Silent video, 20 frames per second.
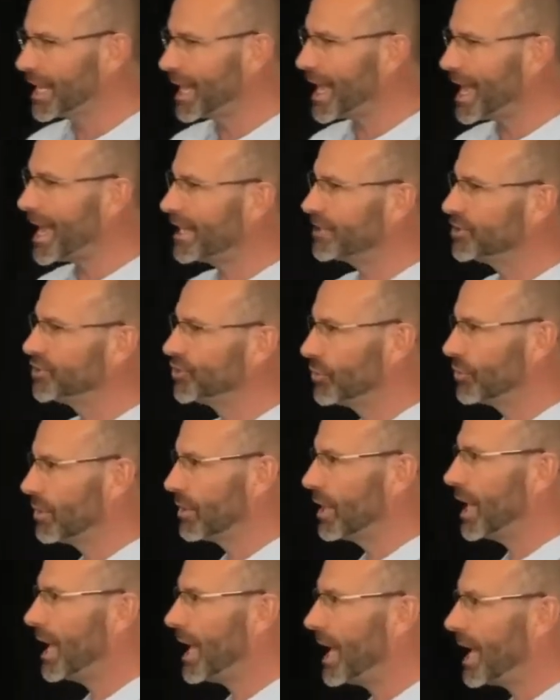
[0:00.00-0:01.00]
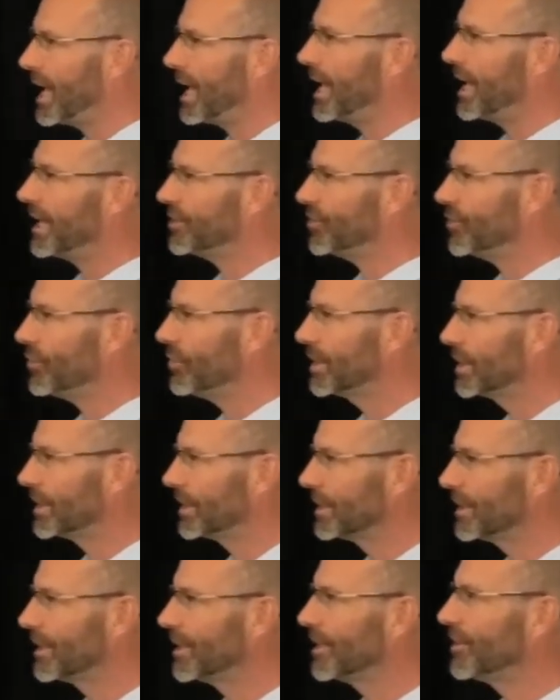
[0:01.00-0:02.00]
guard your heart, you
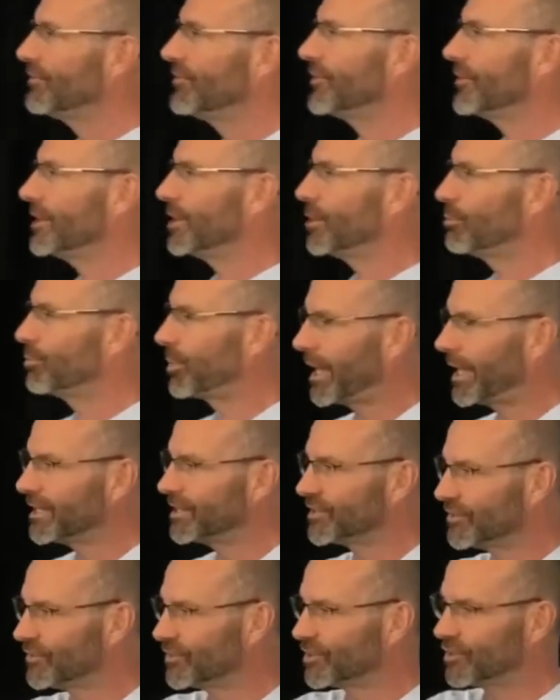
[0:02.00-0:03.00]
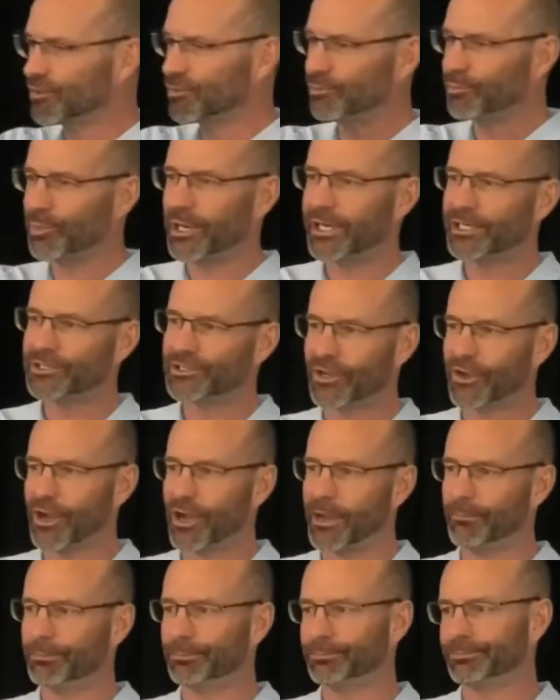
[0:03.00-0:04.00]
can live in a place of
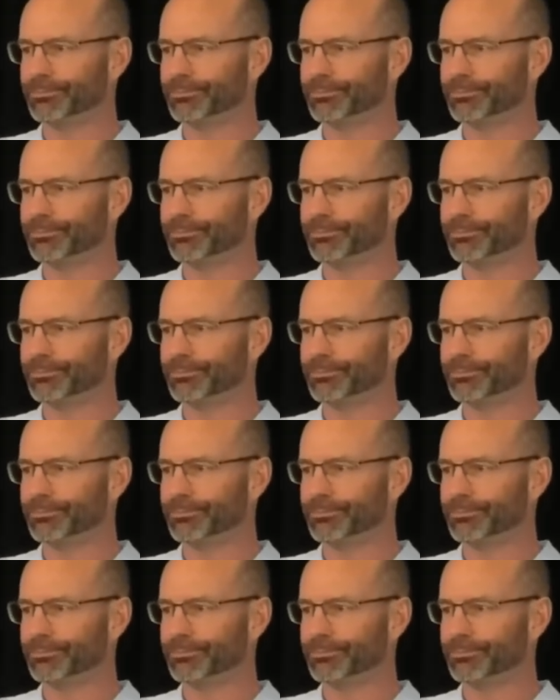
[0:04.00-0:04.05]
springtime.